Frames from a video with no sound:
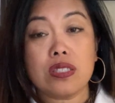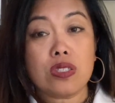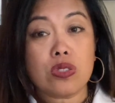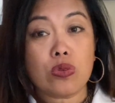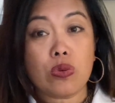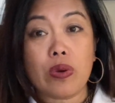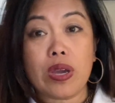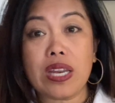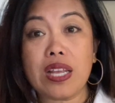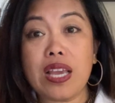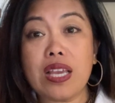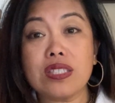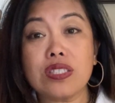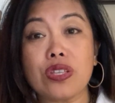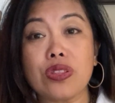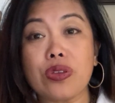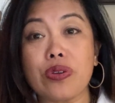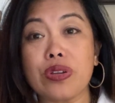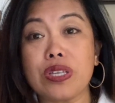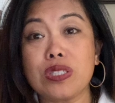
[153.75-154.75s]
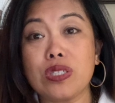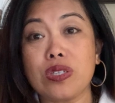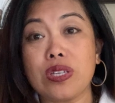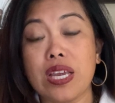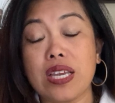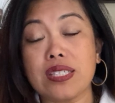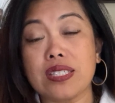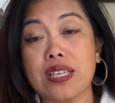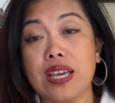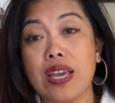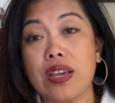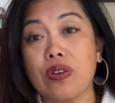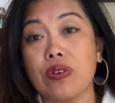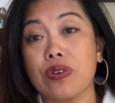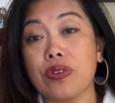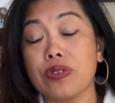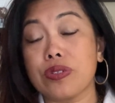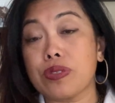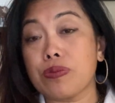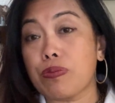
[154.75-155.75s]
28 to 32-day
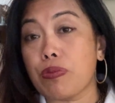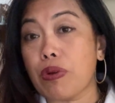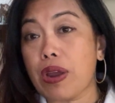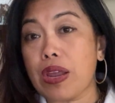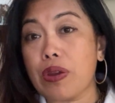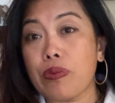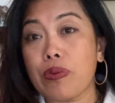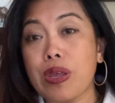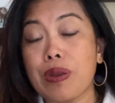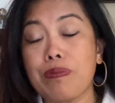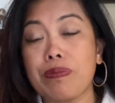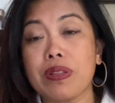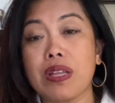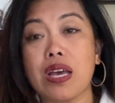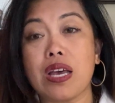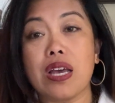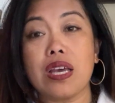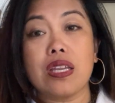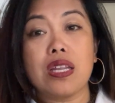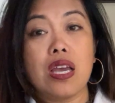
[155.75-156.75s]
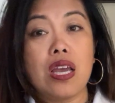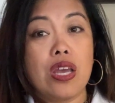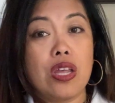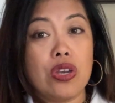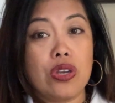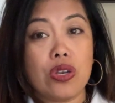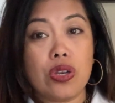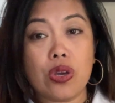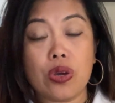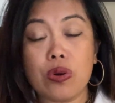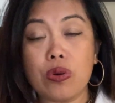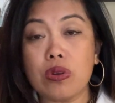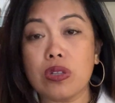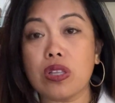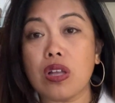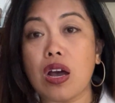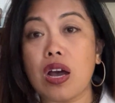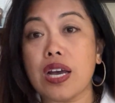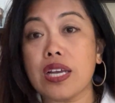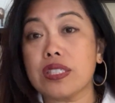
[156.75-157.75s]
cycles, bright red blood, no
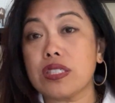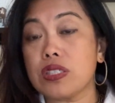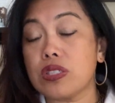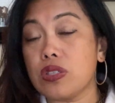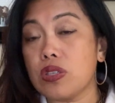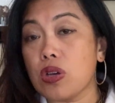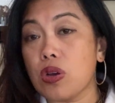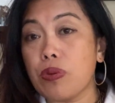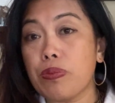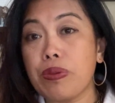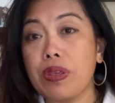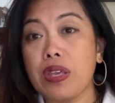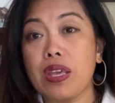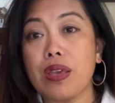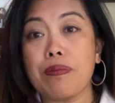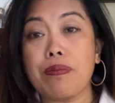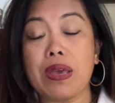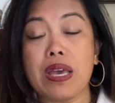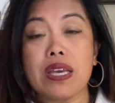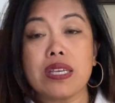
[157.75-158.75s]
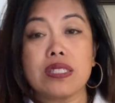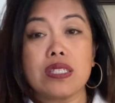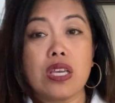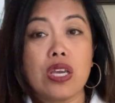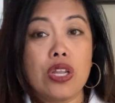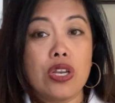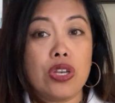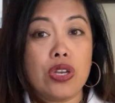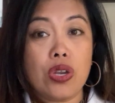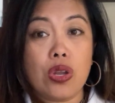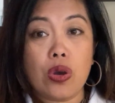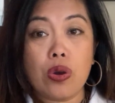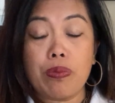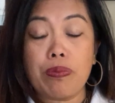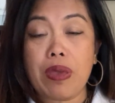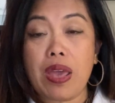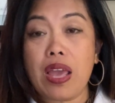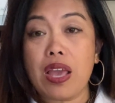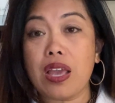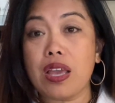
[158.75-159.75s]
clots, no PMS, no
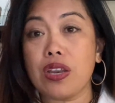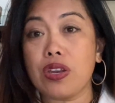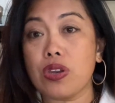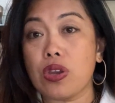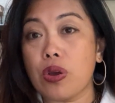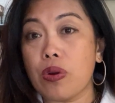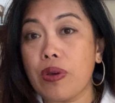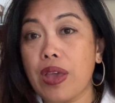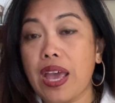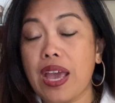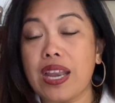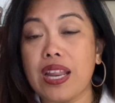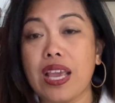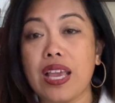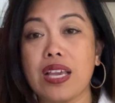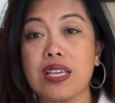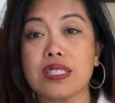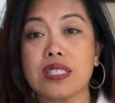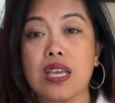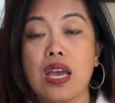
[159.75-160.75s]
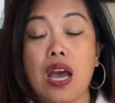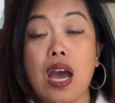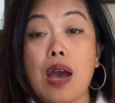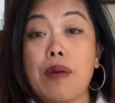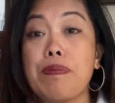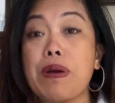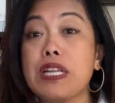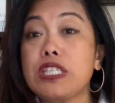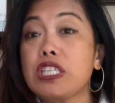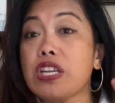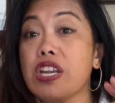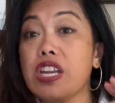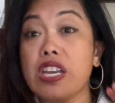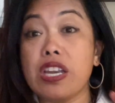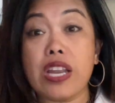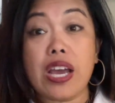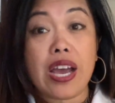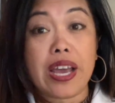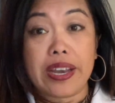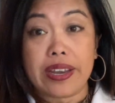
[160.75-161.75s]
pain, no headaches, a bunch of
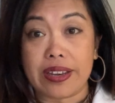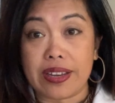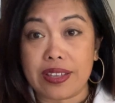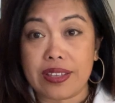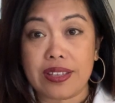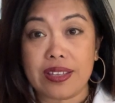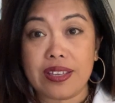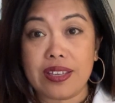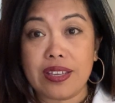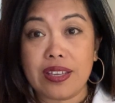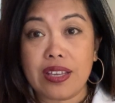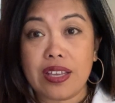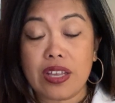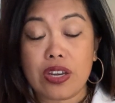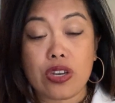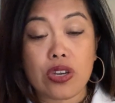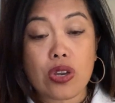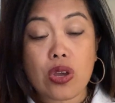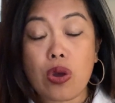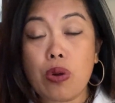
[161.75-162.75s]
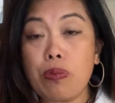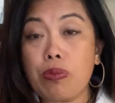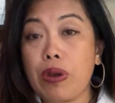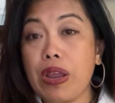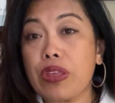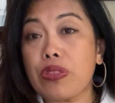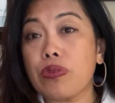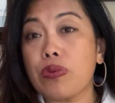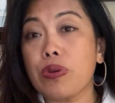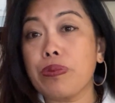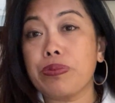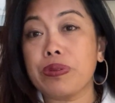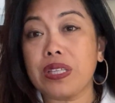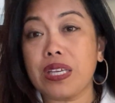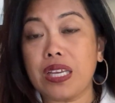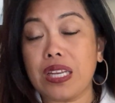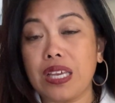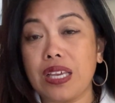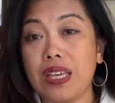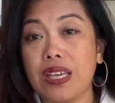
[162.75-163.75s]
none, no breakthrough
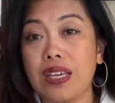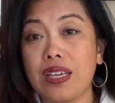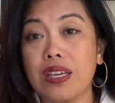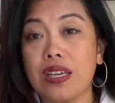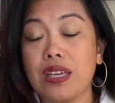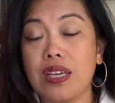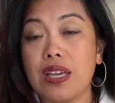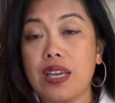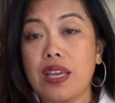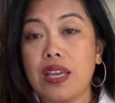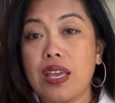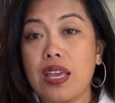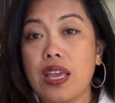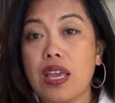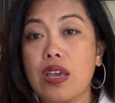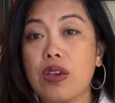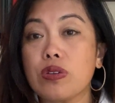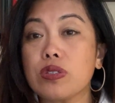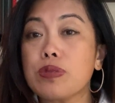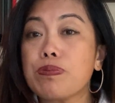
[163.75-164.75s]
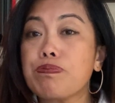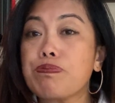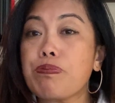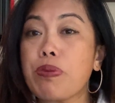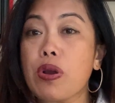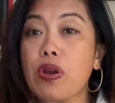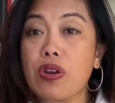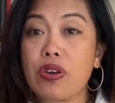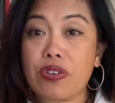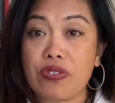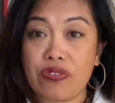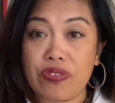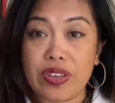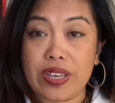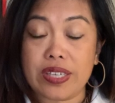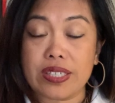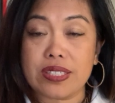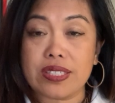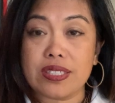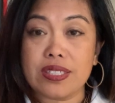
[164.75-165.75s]
bleeding. It was
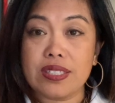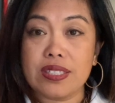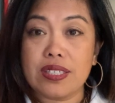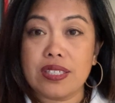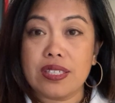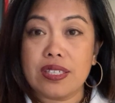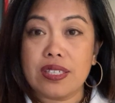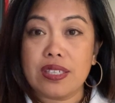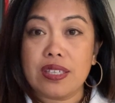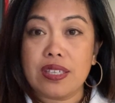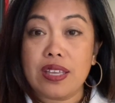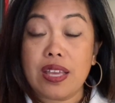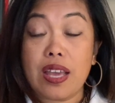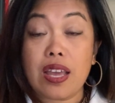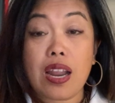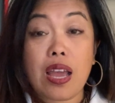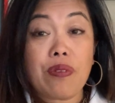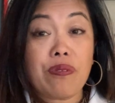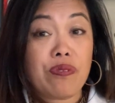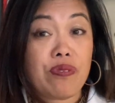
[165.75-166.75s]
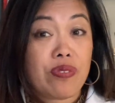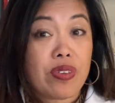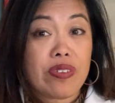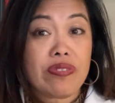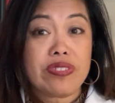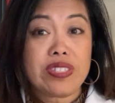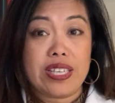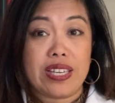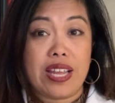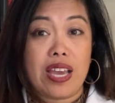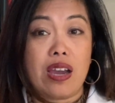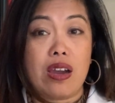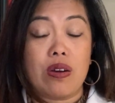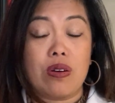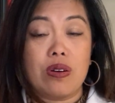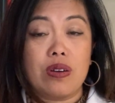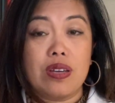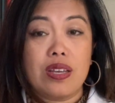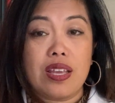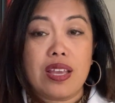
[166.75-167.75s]
perfect. And I'm 50
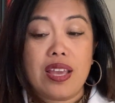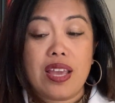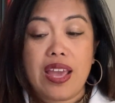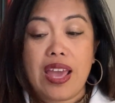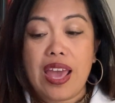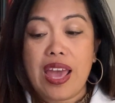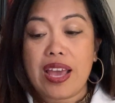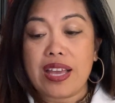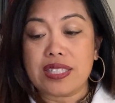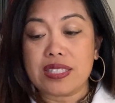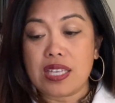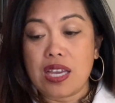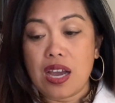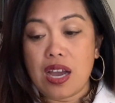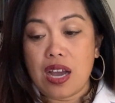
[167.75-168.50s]
now. And